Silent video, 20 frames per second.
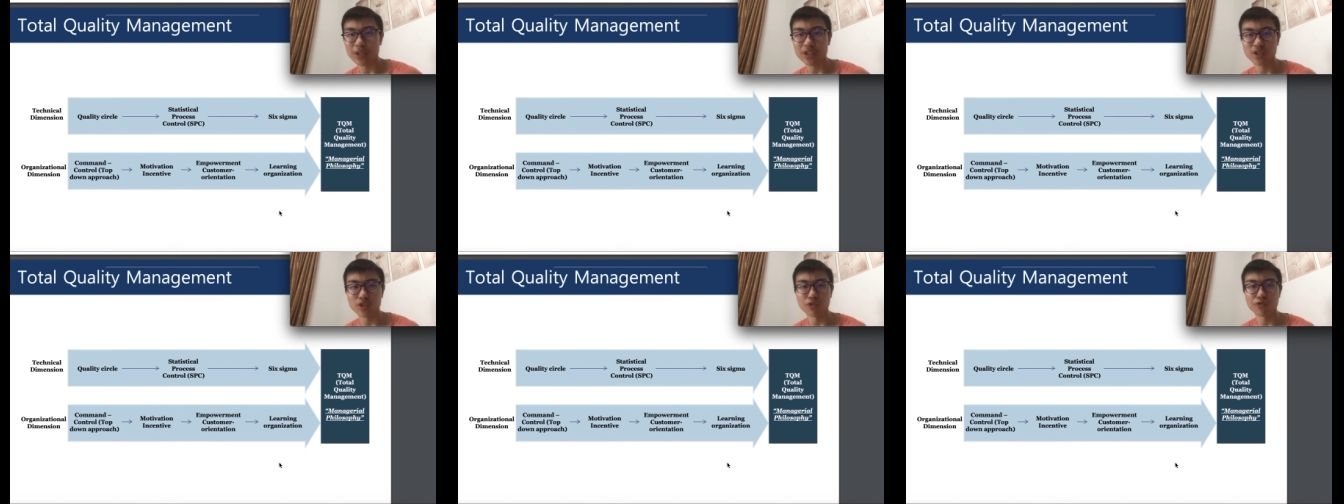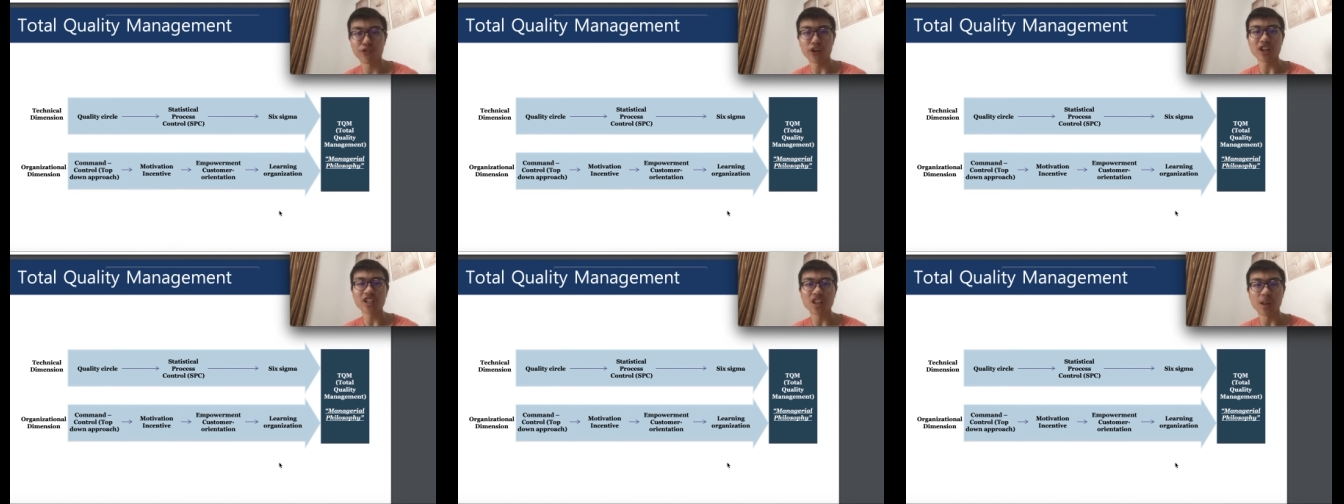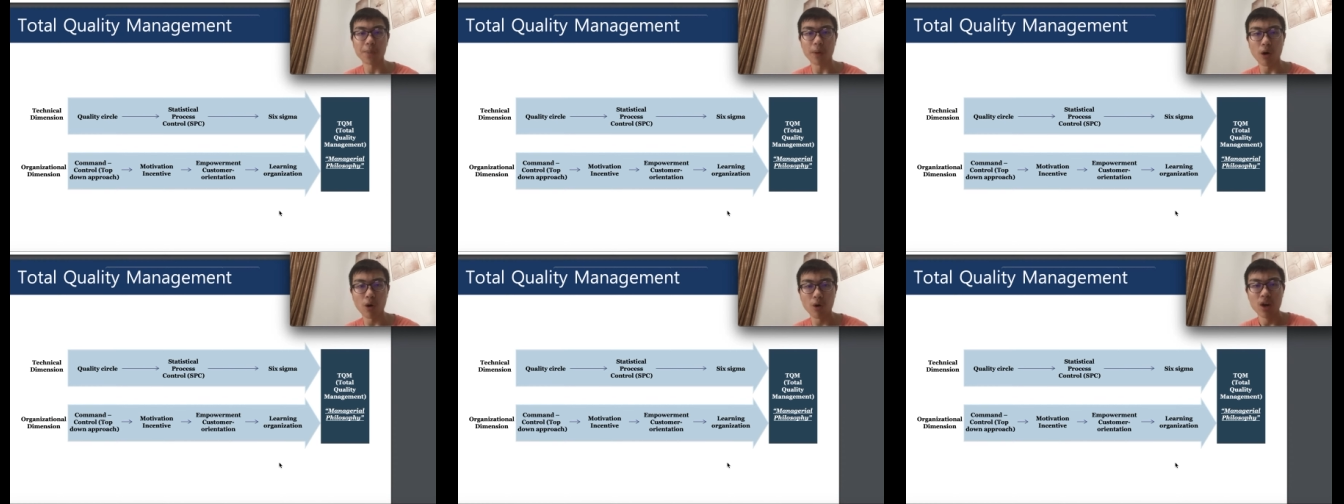So first of
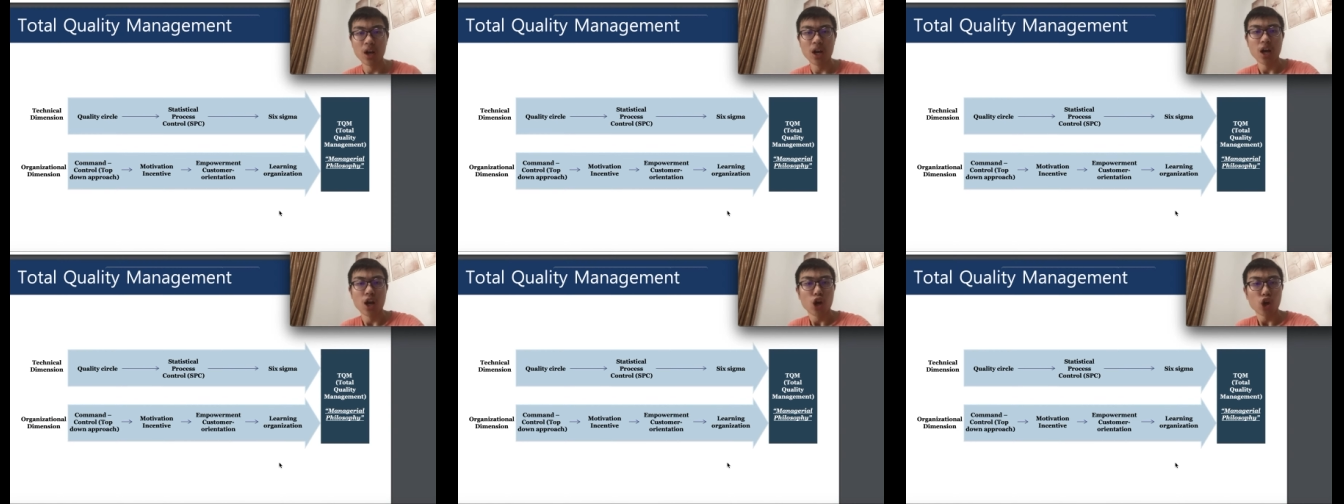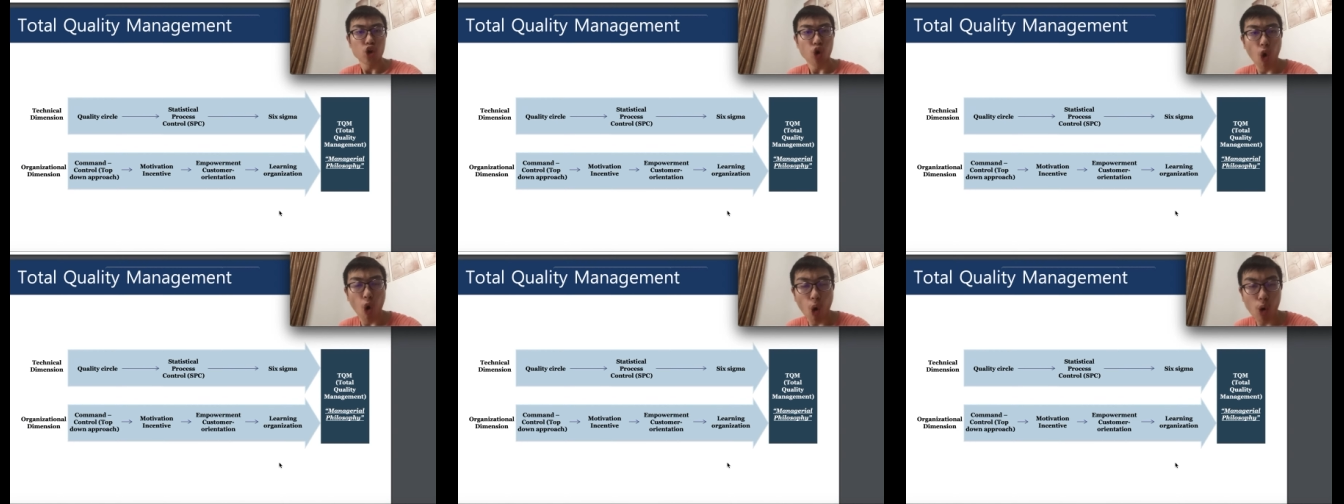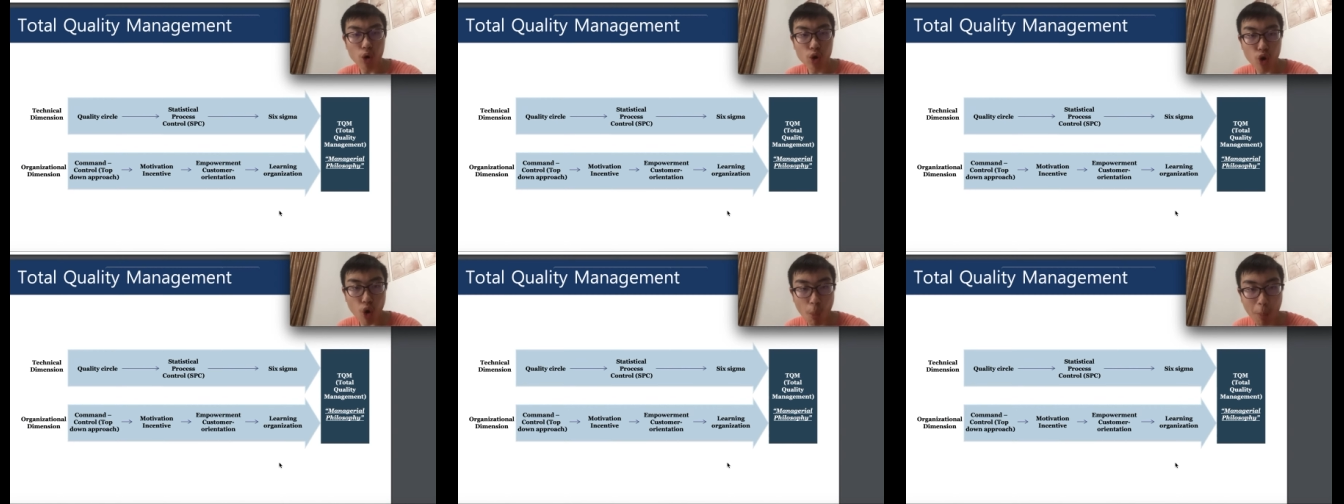all, co
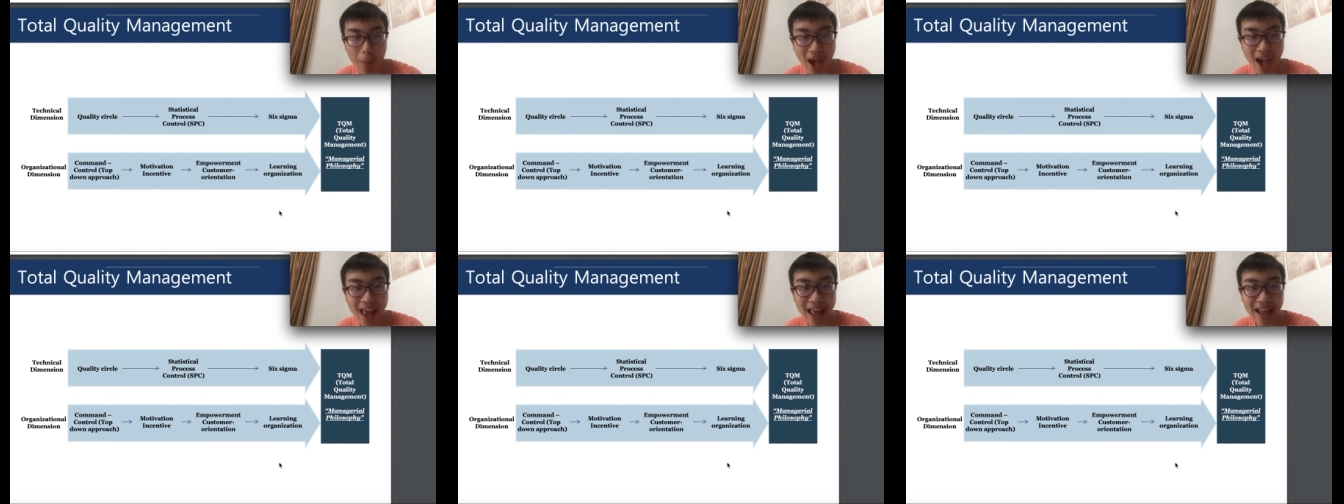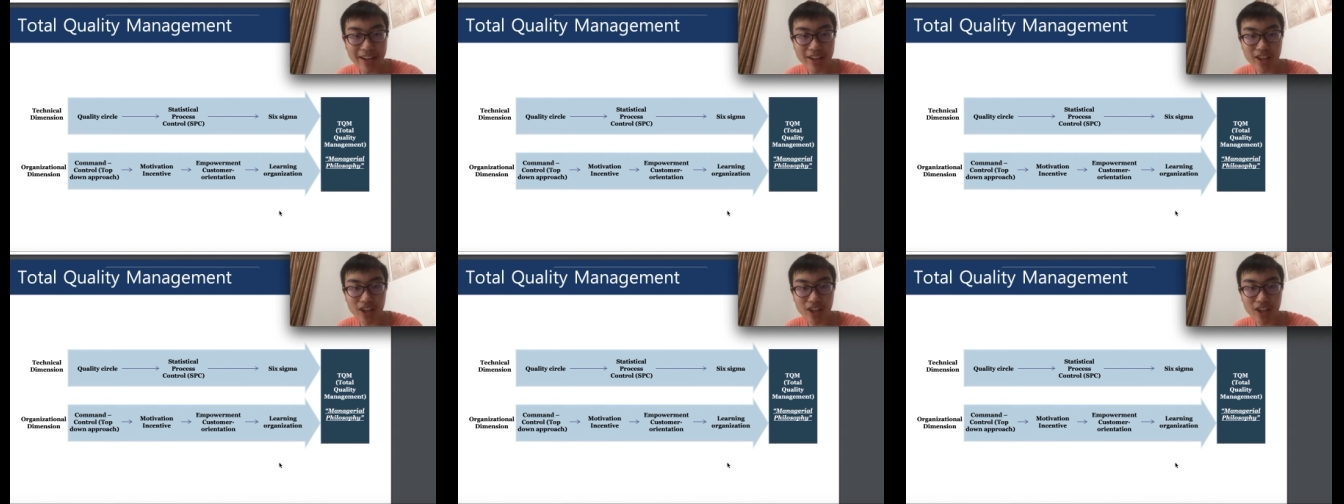command